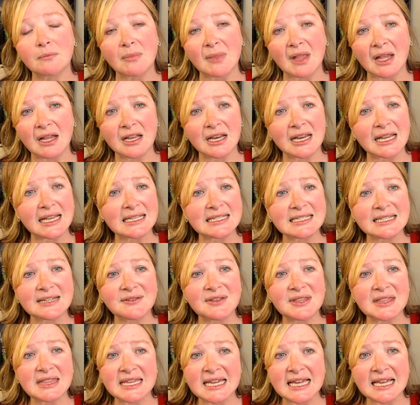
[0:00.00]
And he
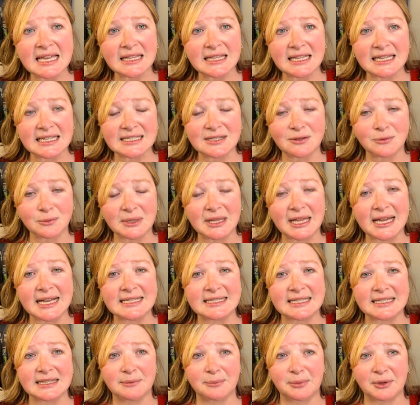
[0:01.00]
doesn't realize
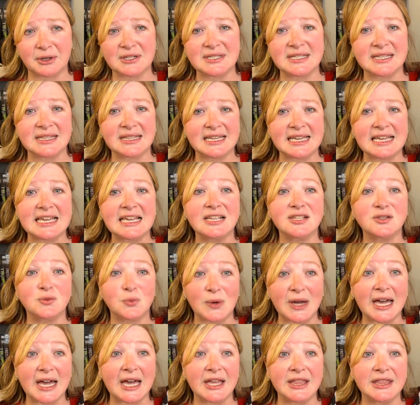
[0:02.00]
that the person that he is
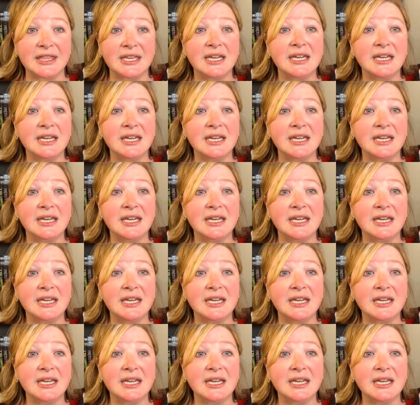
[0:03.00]
with